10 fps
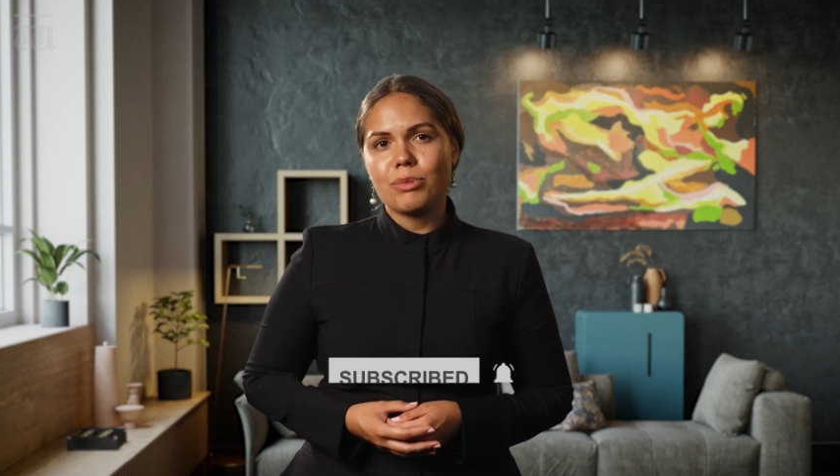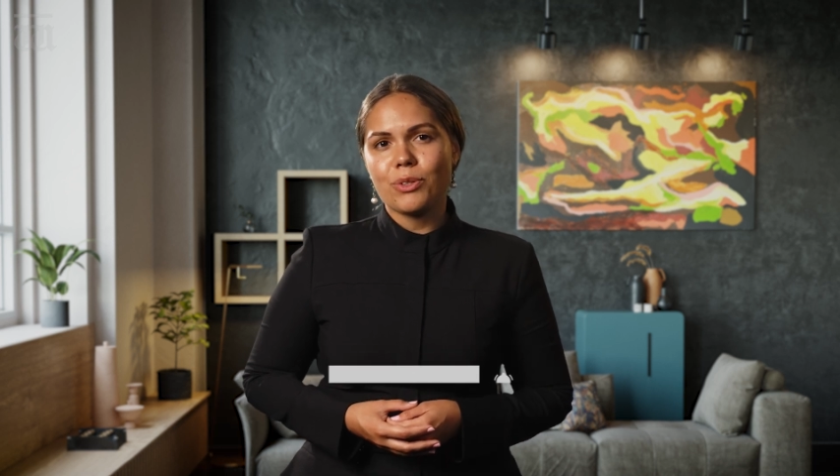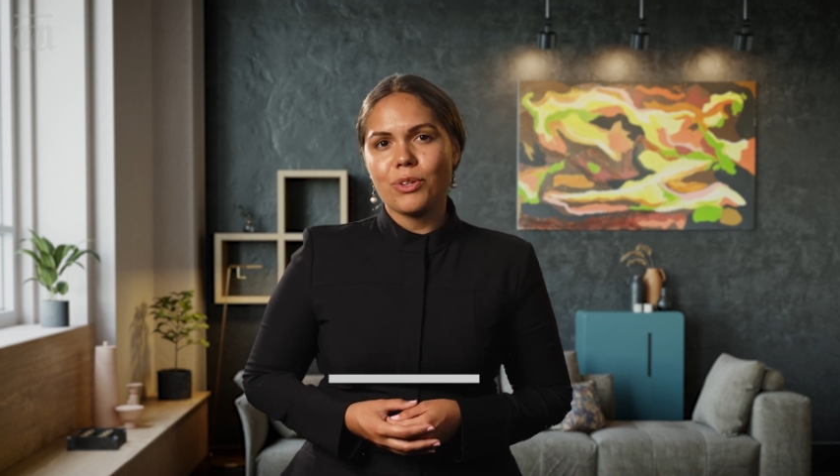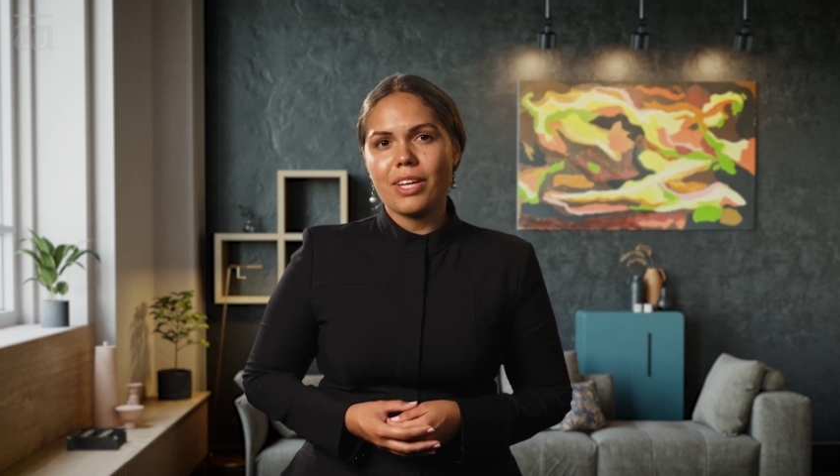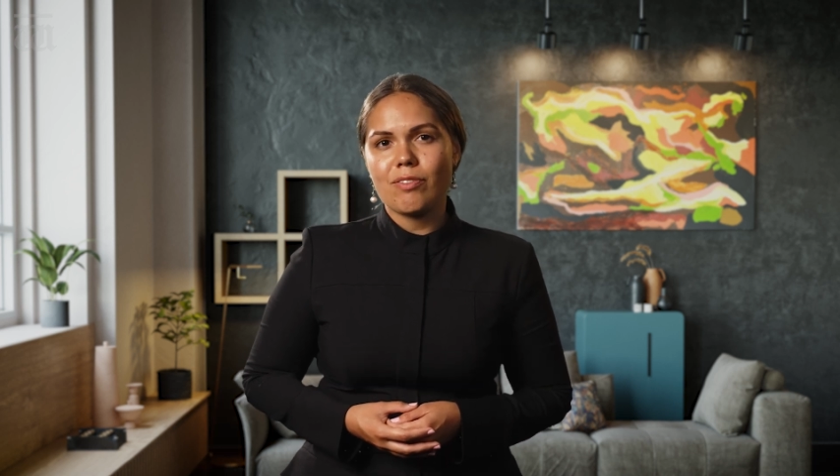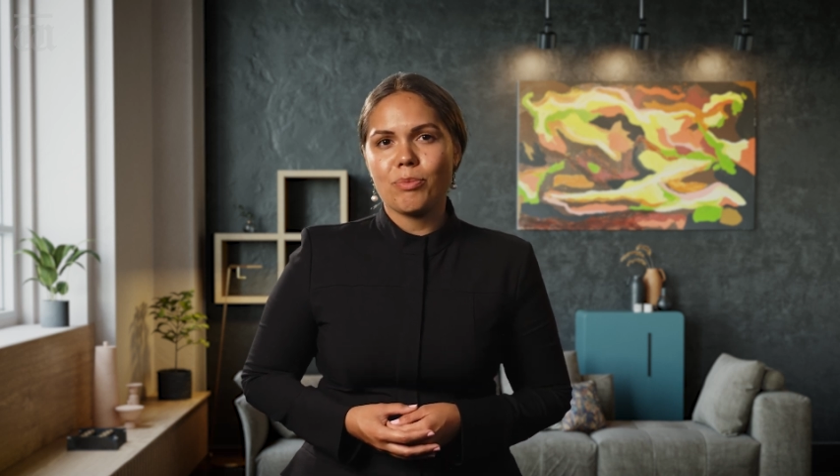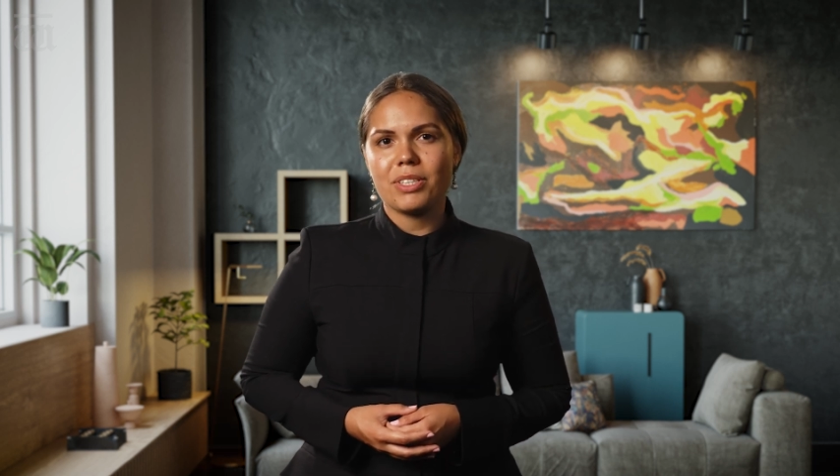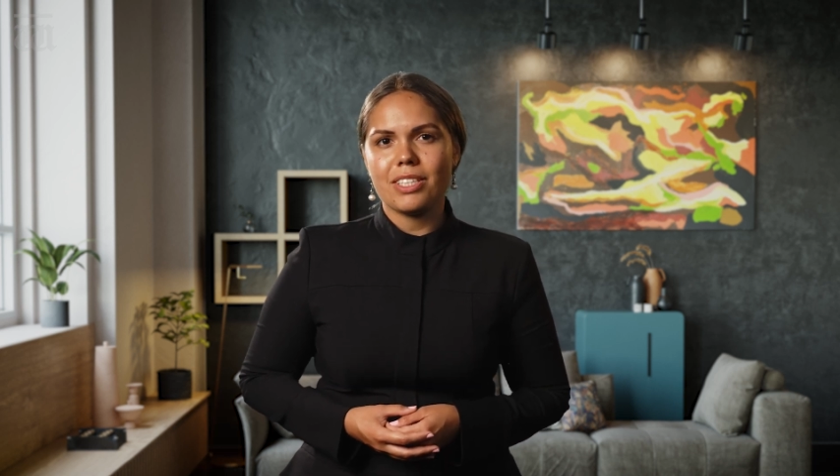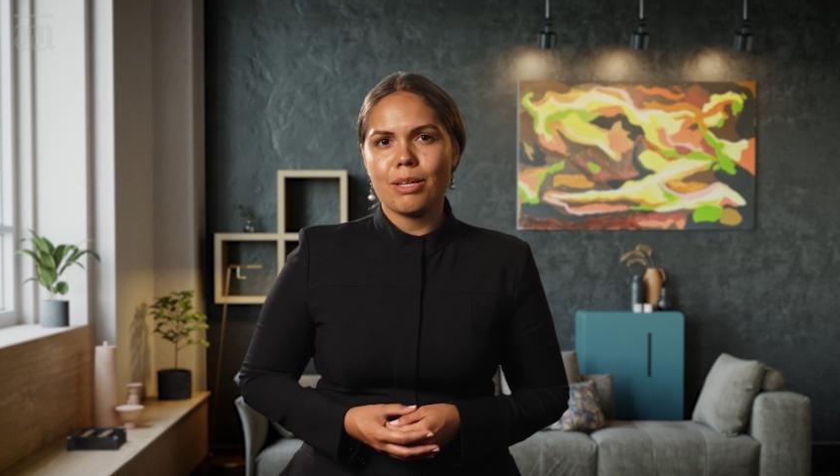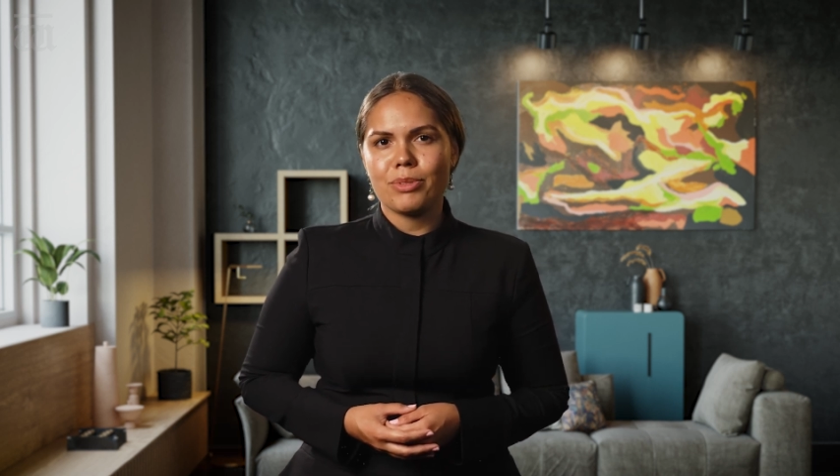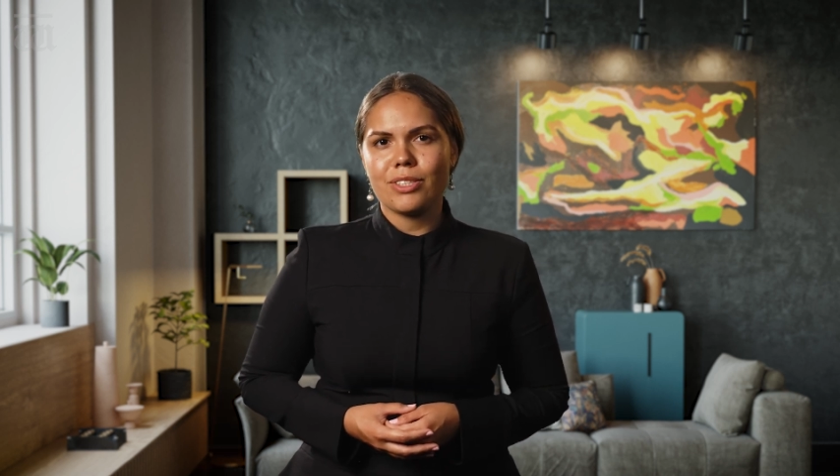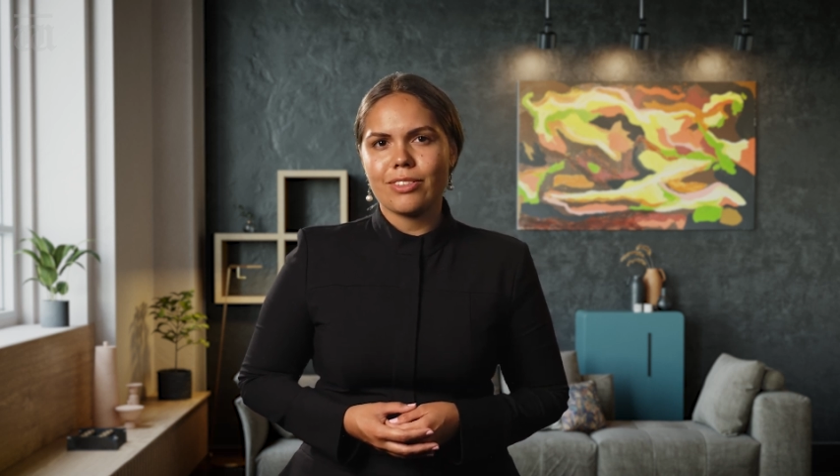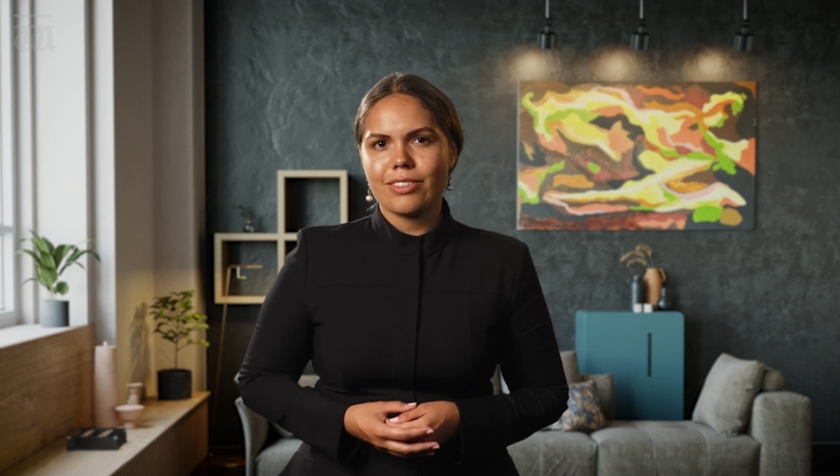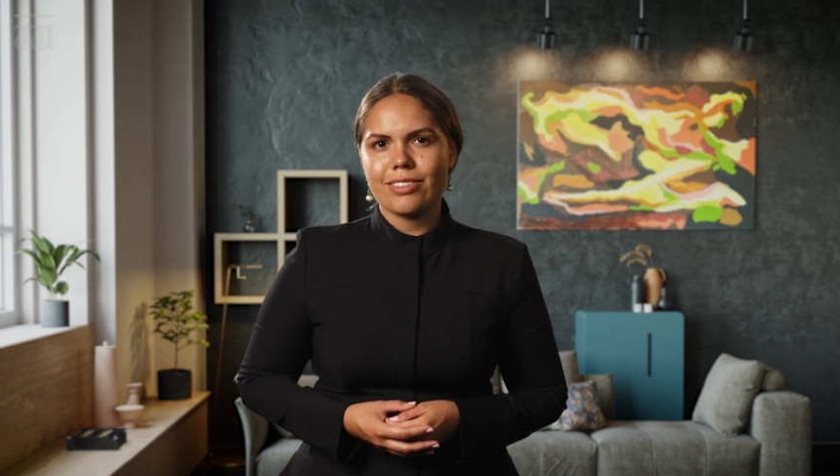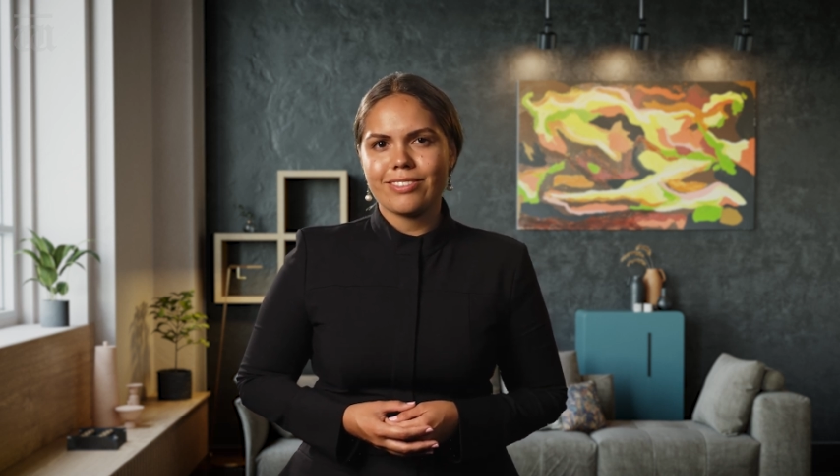so you never miss an episode.